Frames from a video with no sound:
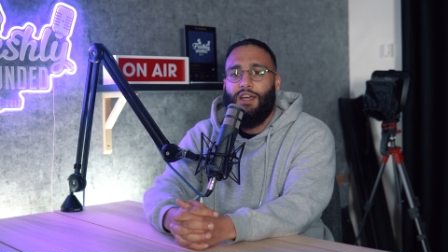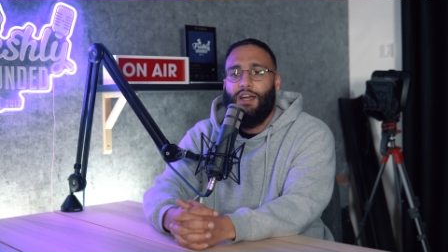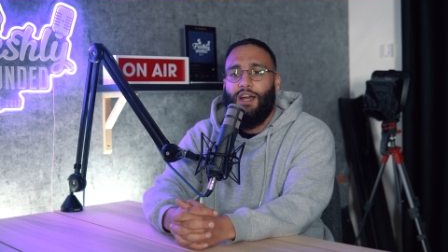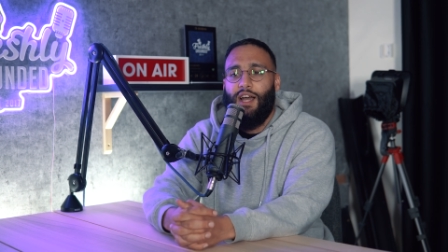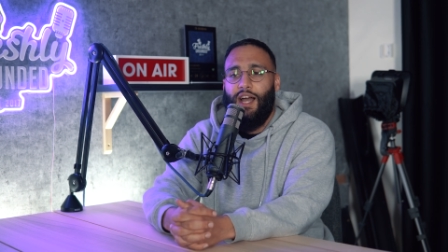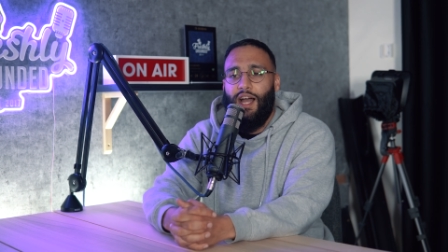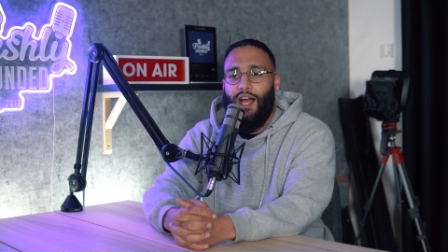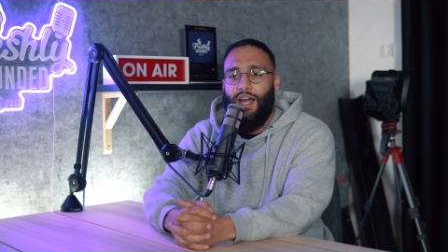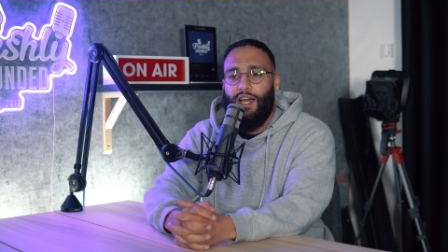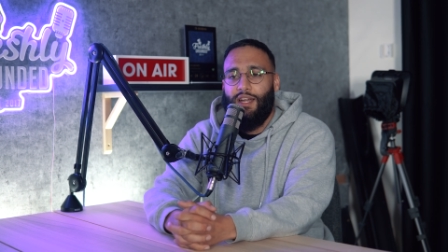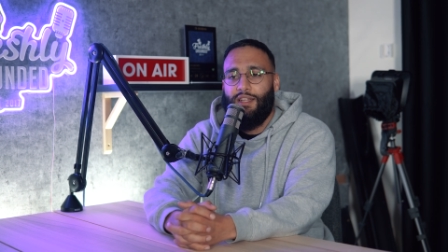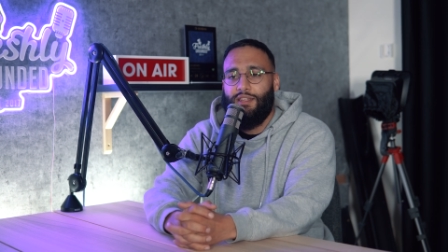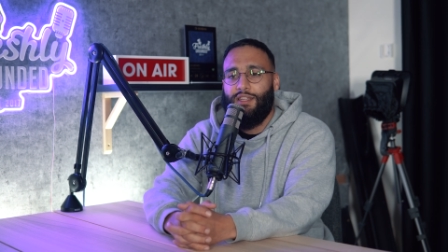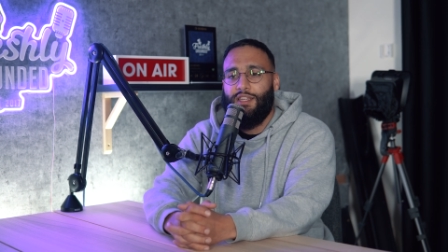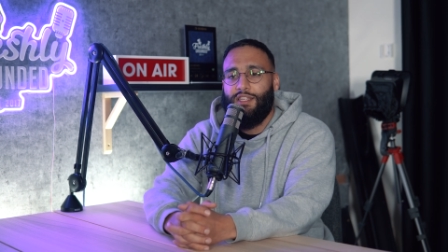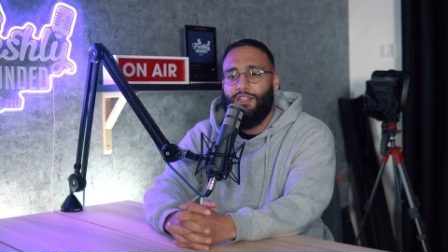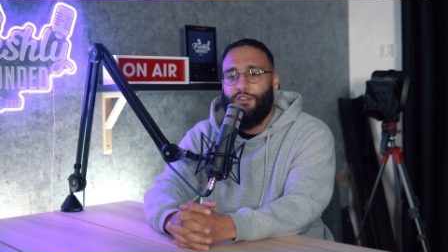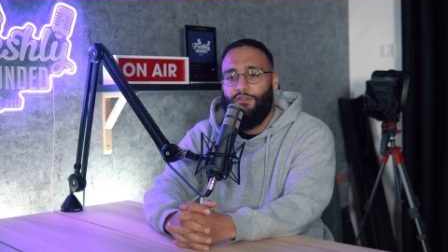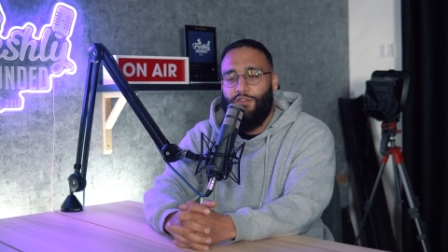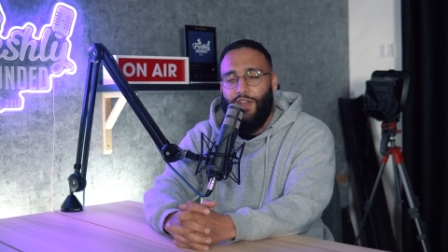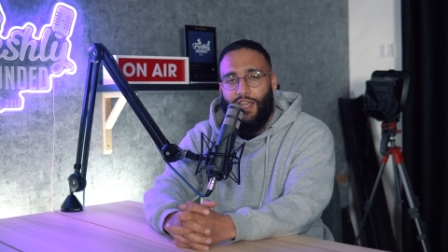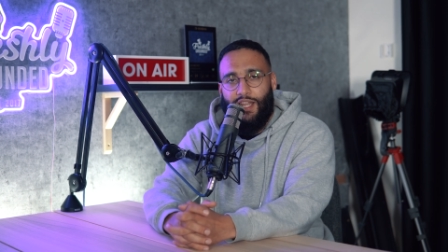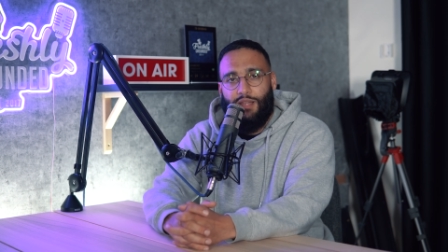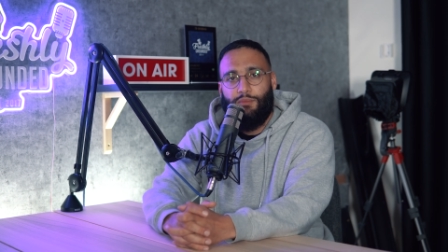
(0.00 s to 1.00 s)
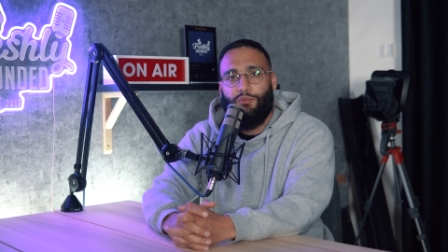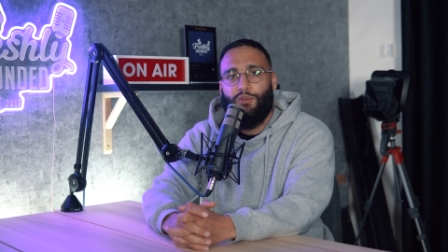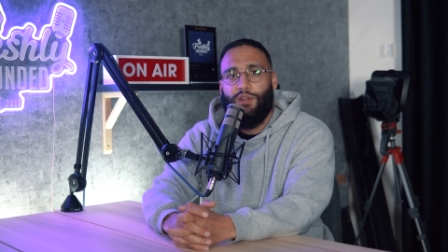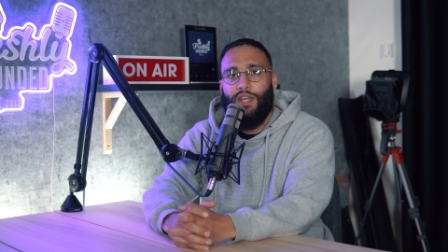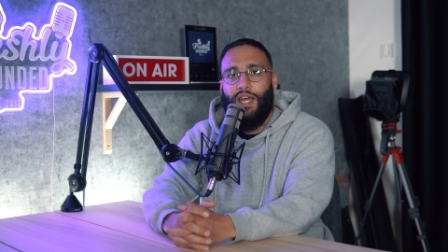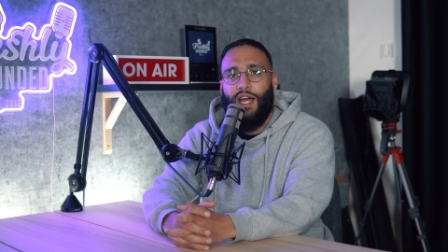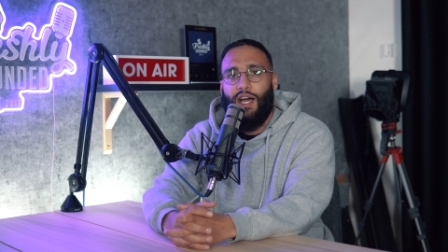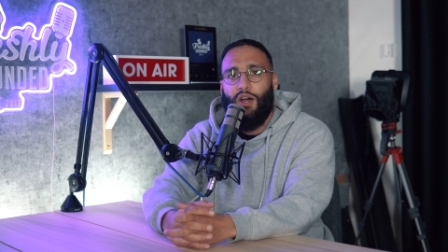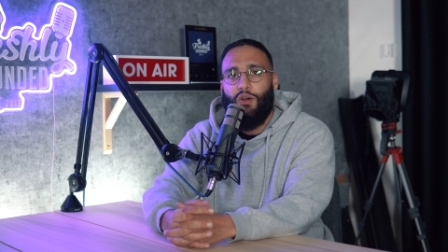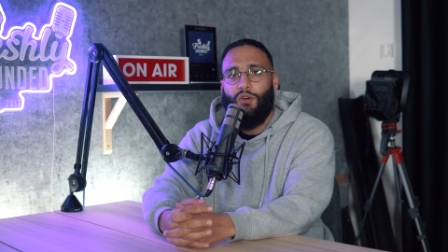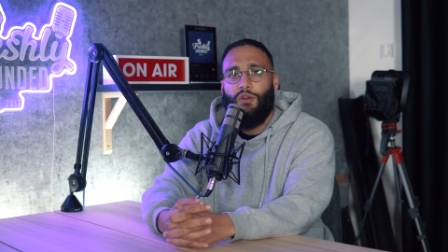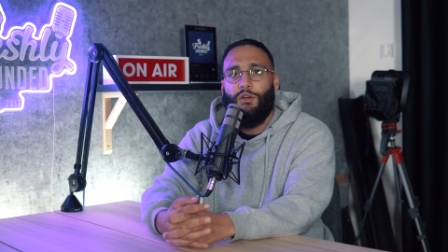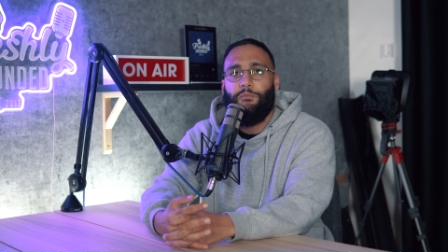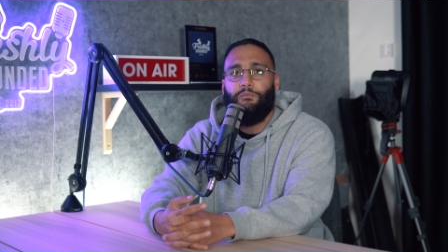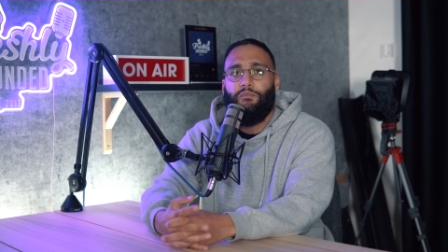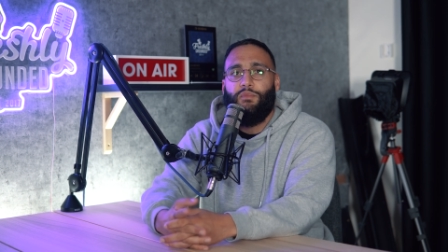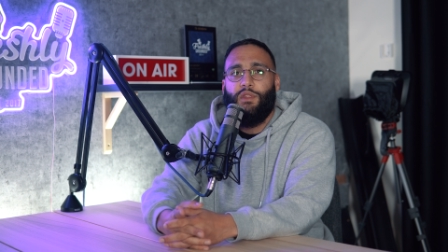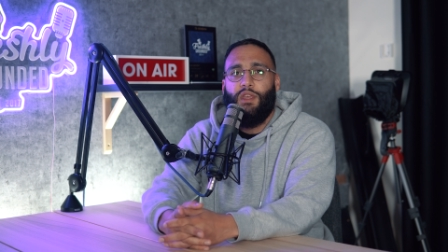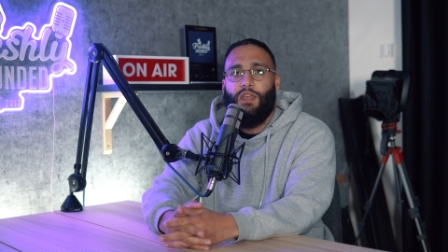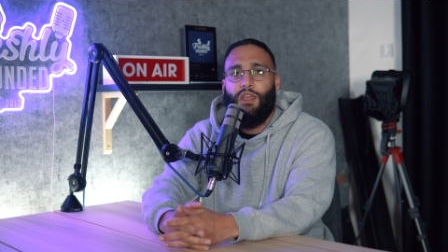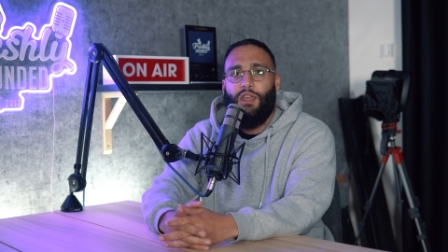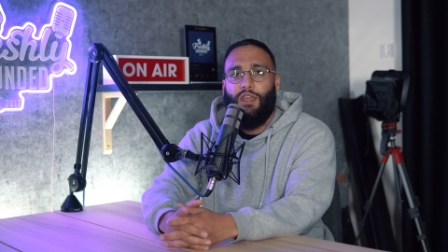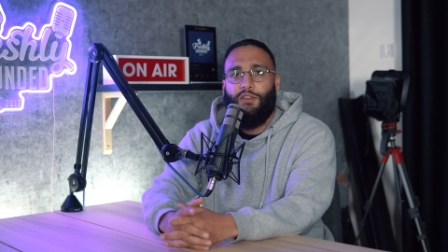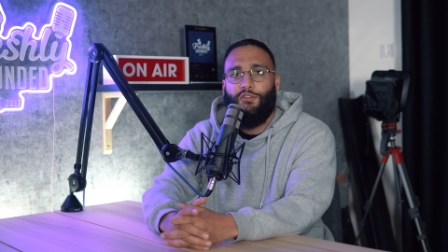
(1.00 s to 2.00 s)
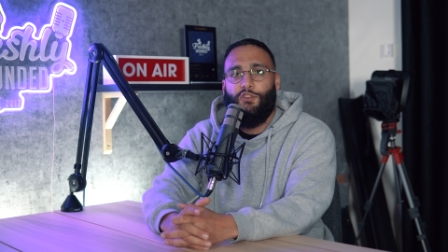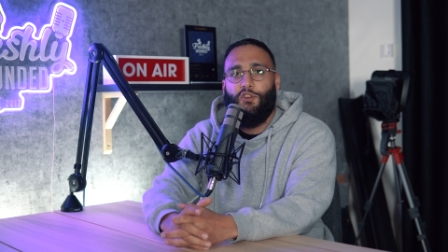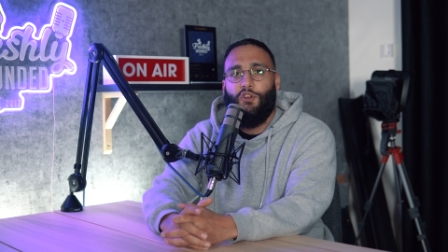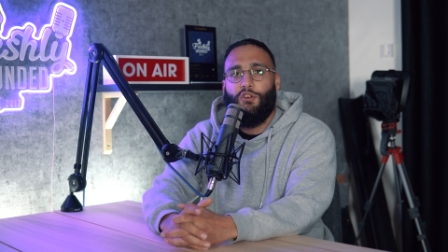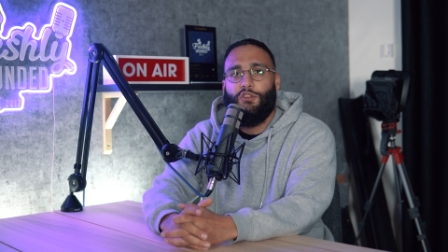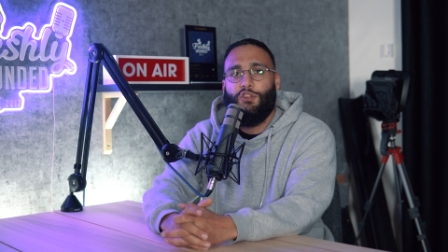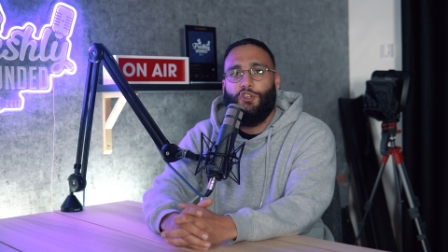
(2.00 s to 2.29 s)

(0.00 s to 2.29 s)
And it's available now if you go